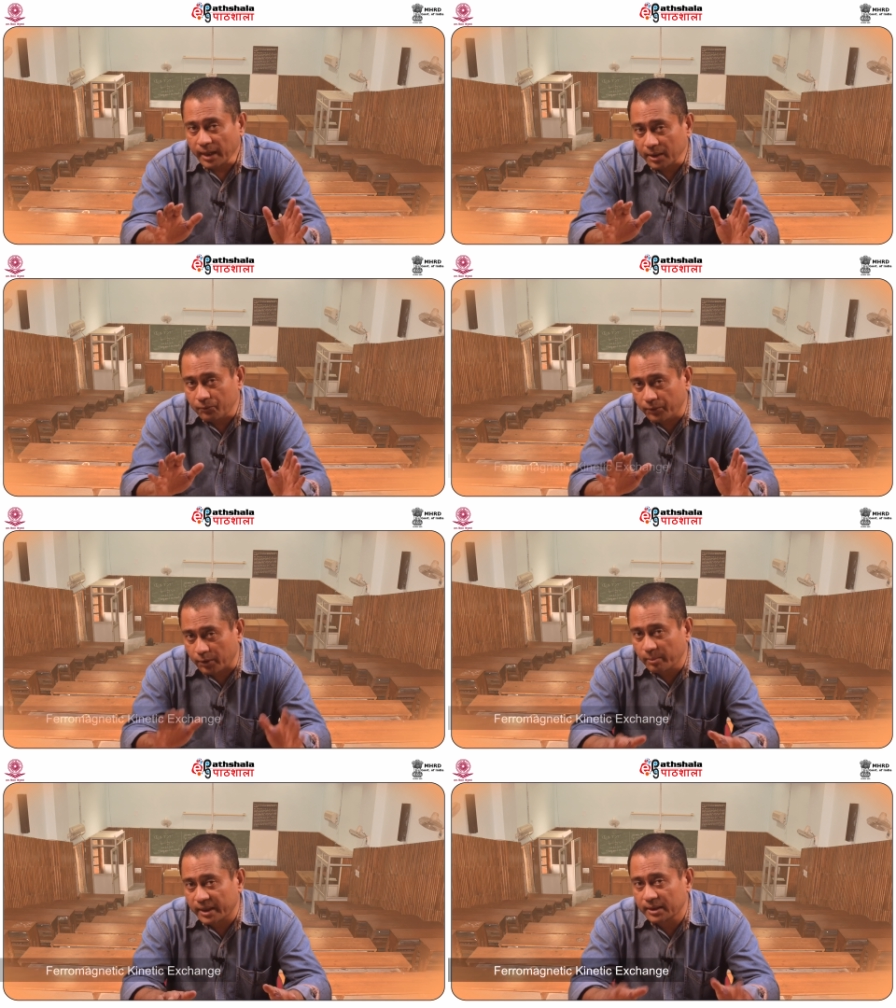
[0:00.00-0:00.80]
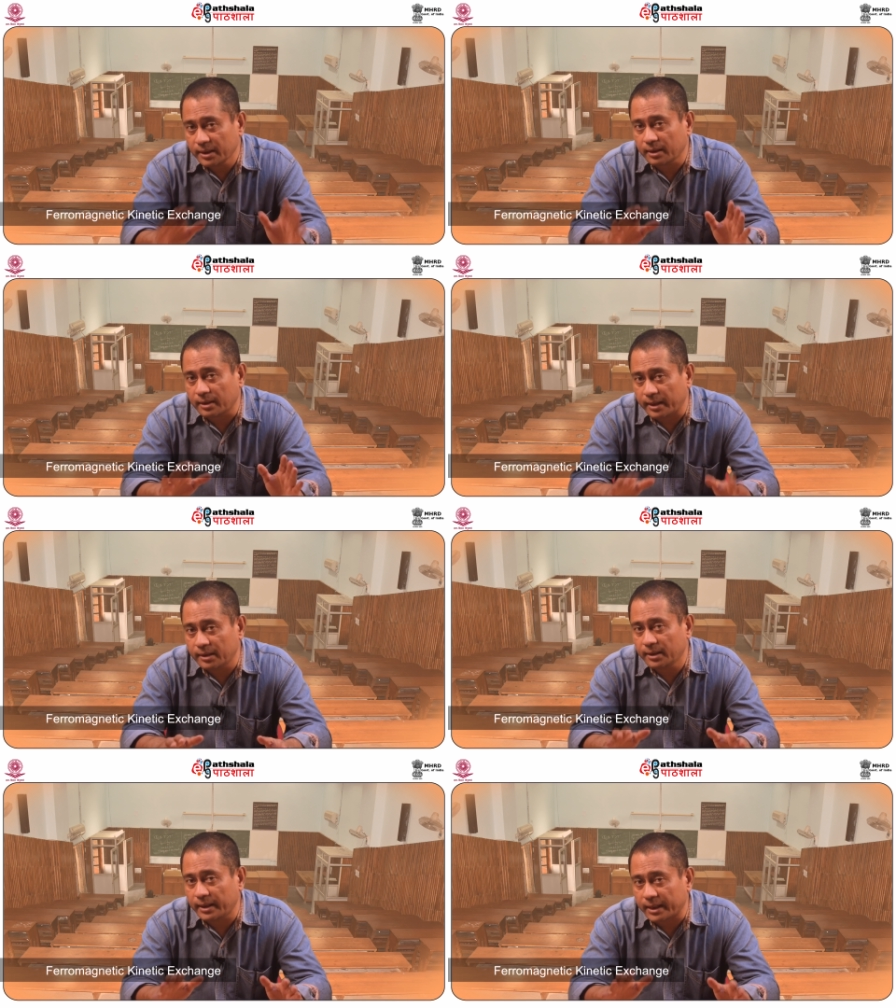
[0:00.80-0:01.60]
and ferromagnetic
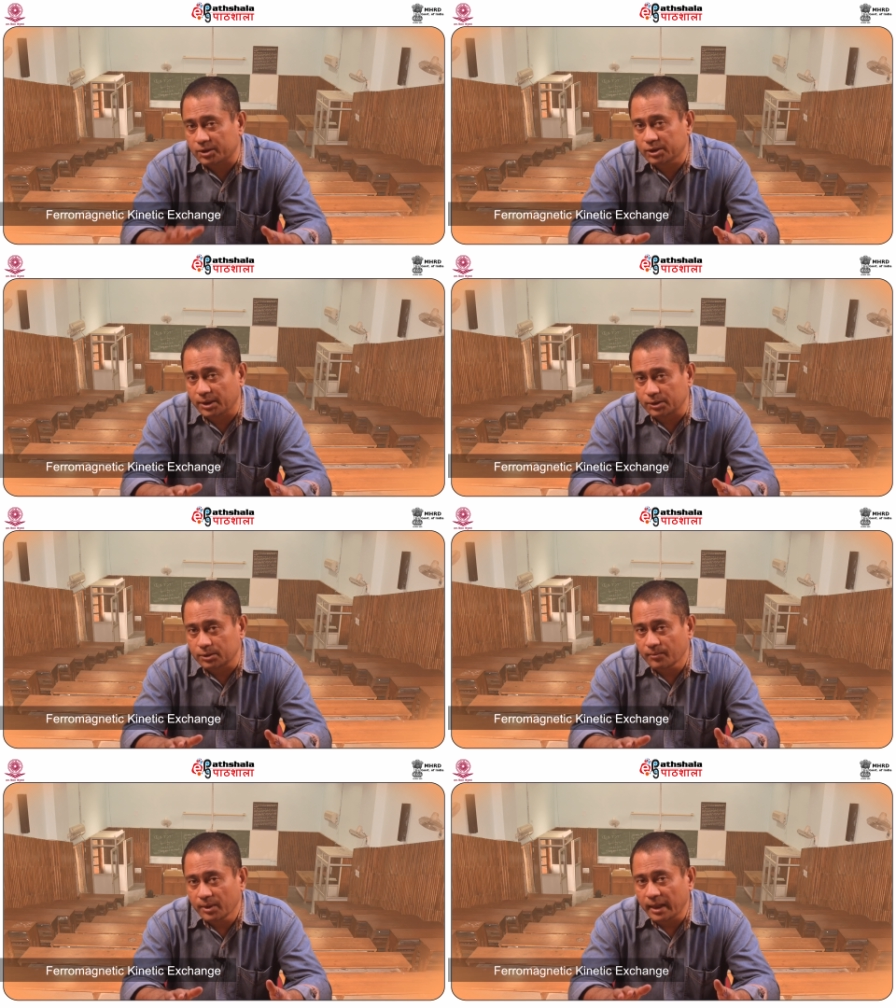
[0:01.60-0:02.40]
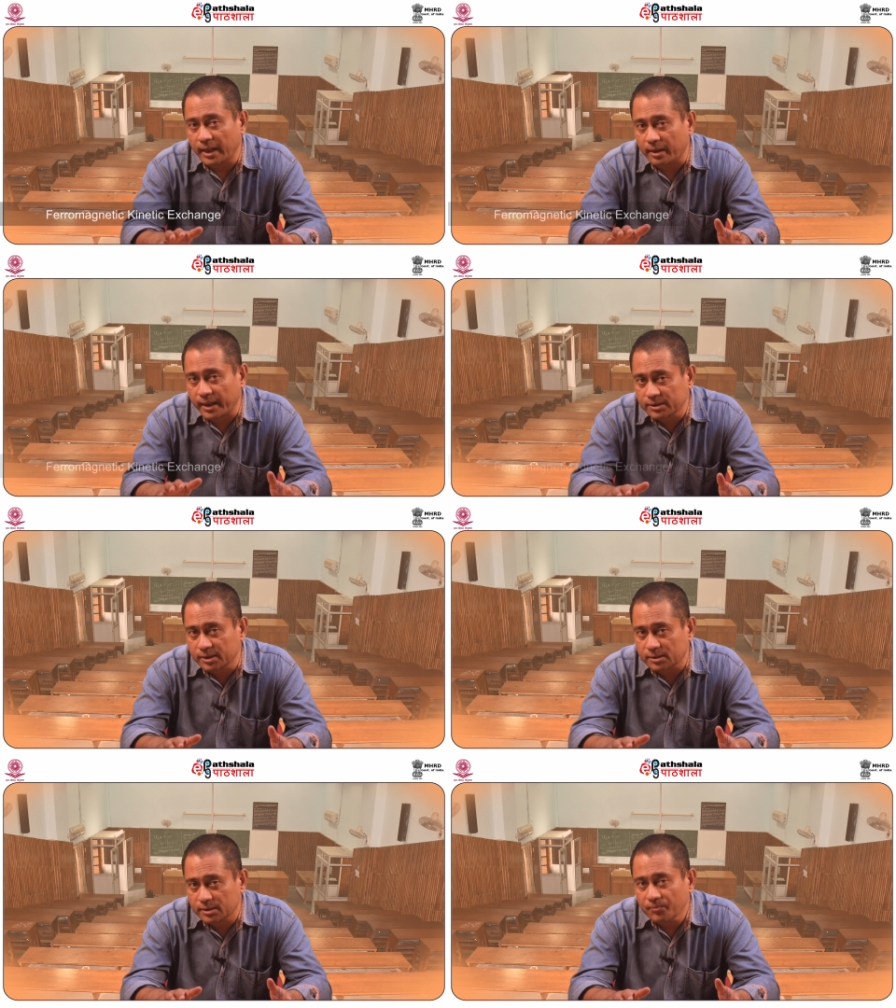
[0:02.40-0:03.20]
kinetic exchange
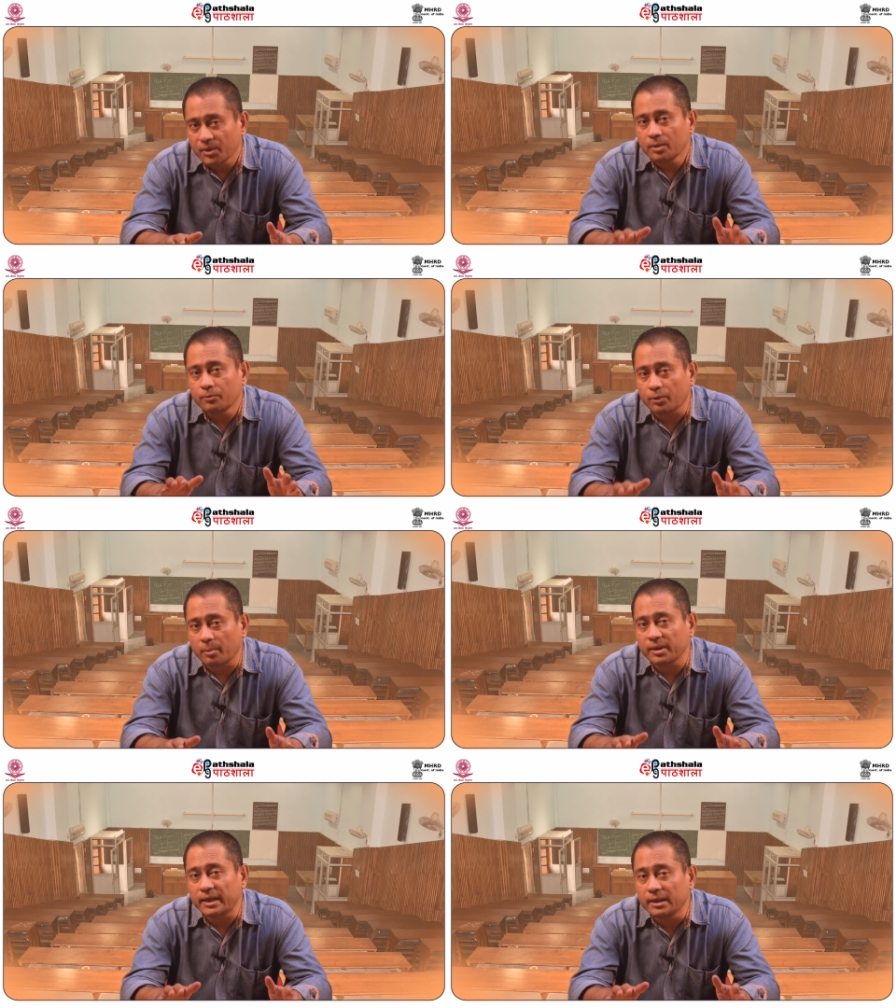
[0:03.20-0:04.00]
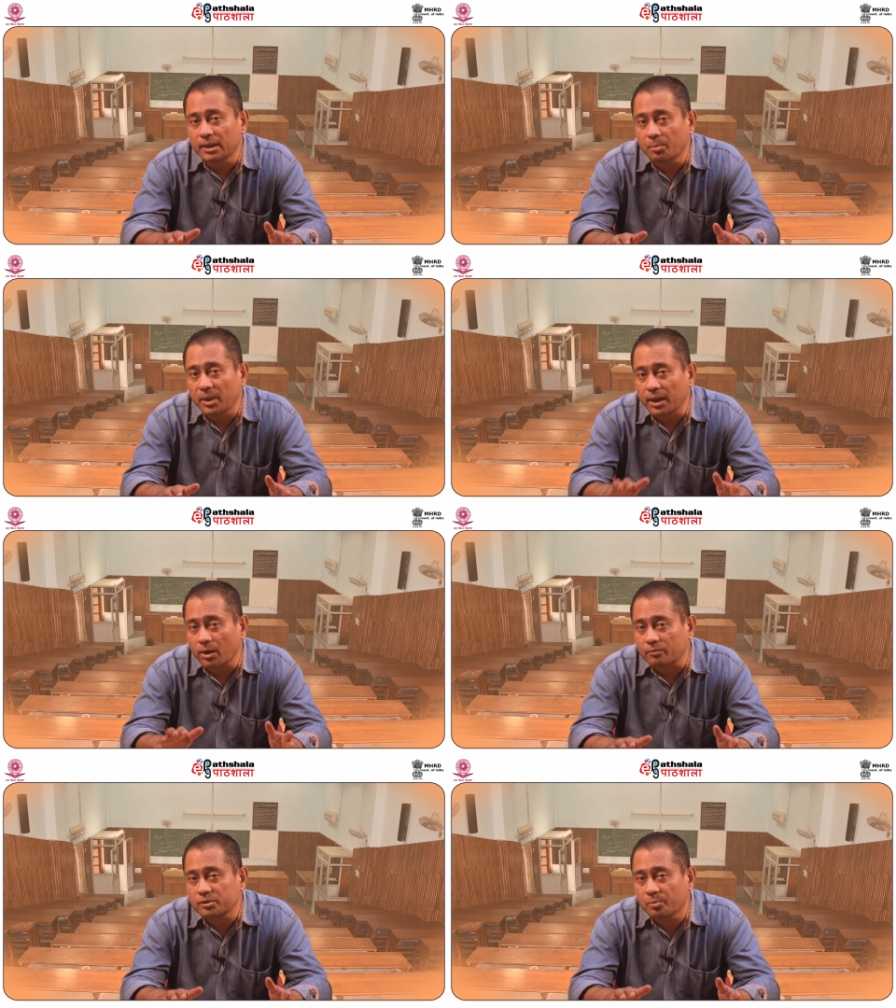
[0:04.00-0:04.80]
arises from an interplay
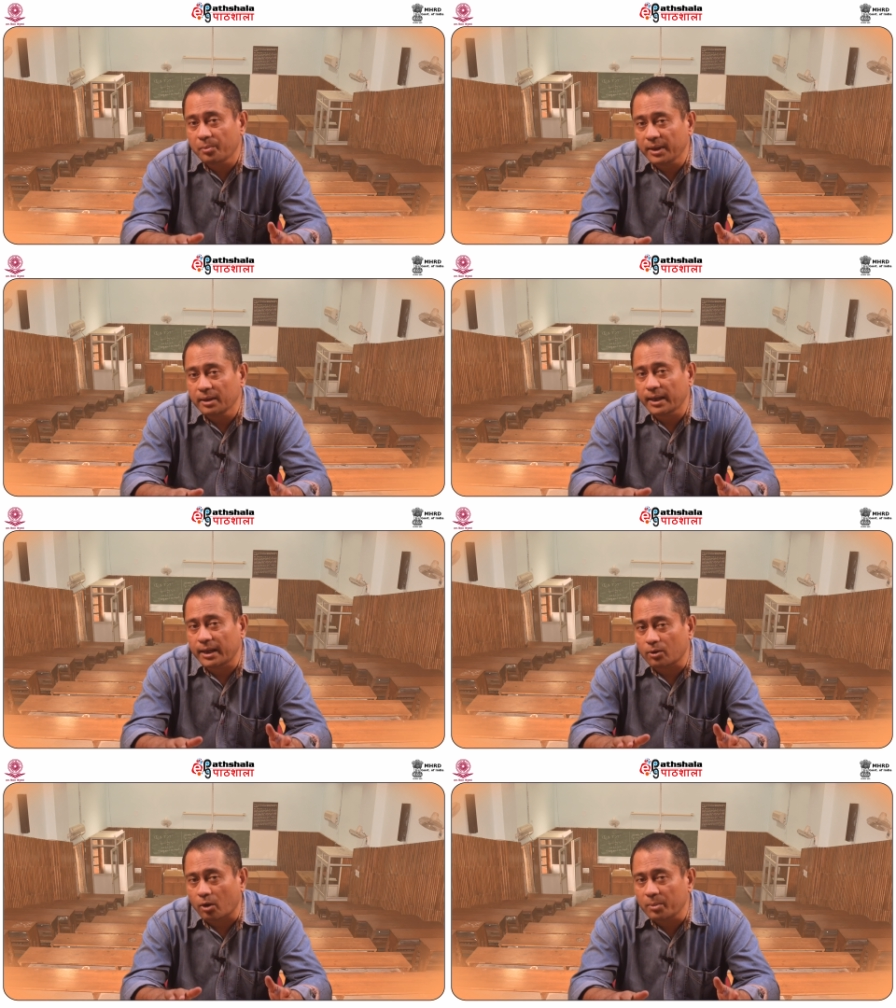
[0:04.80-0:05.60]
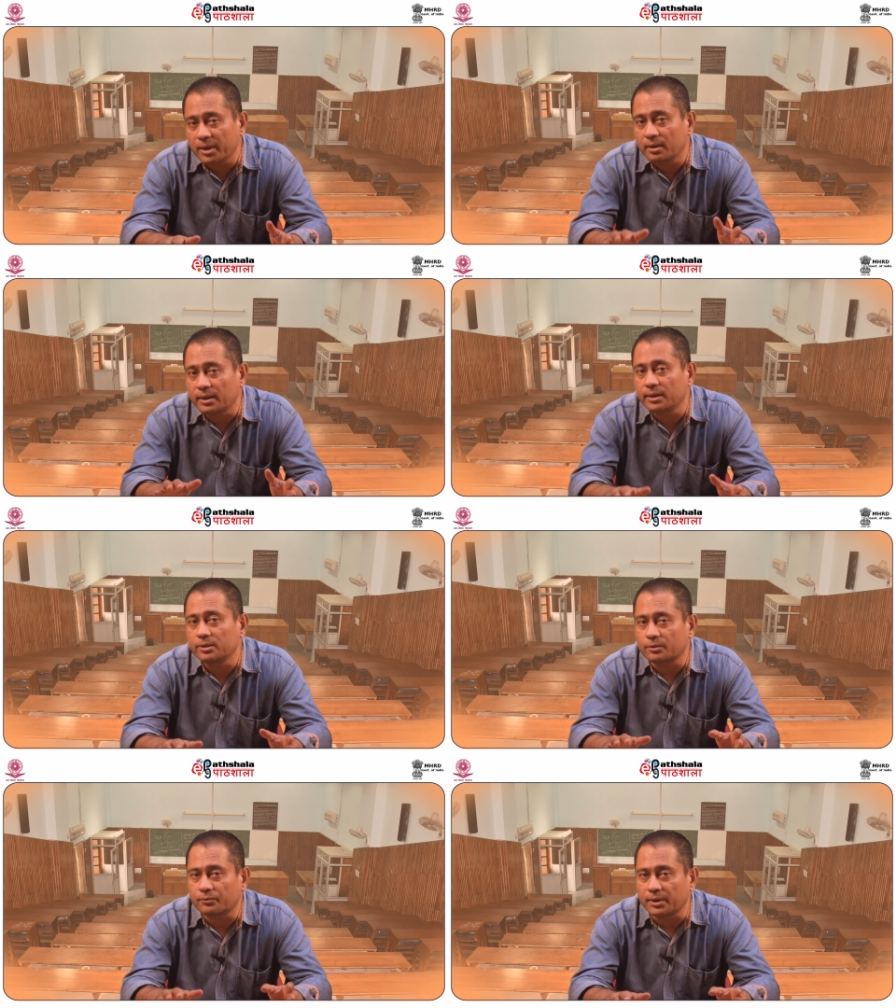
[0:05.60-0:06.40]
of spin and orbital
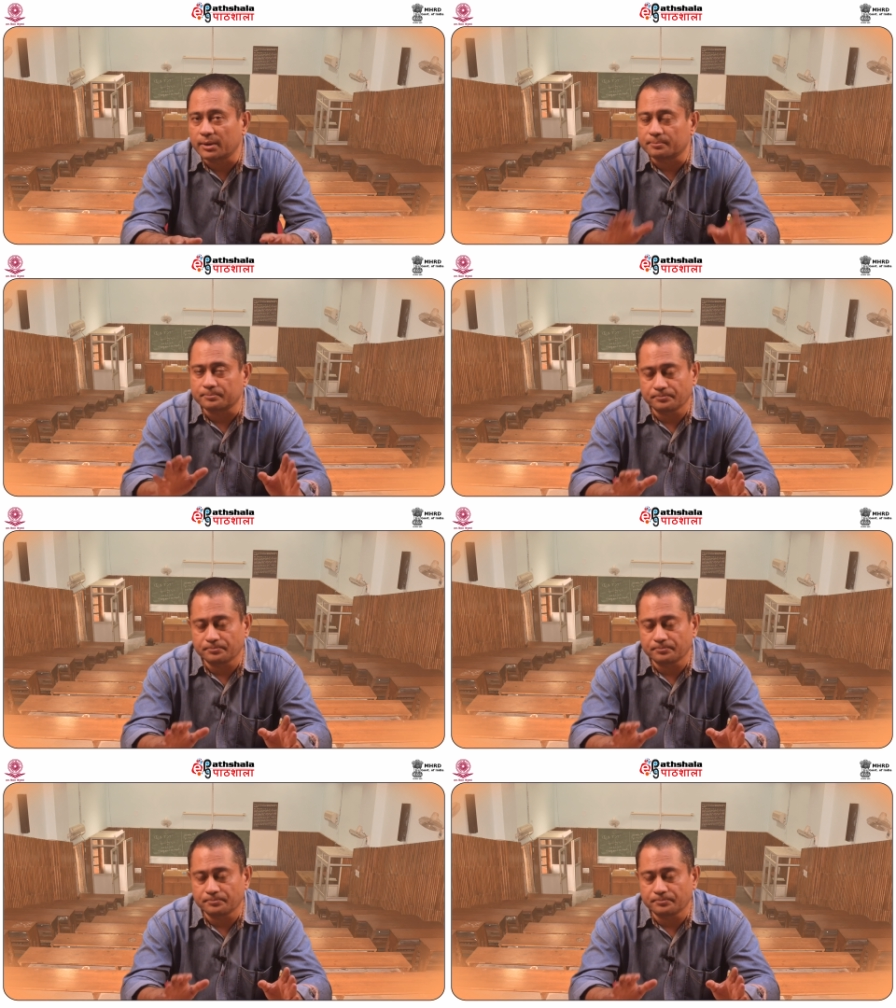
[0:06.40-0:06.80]
degrees of freedom.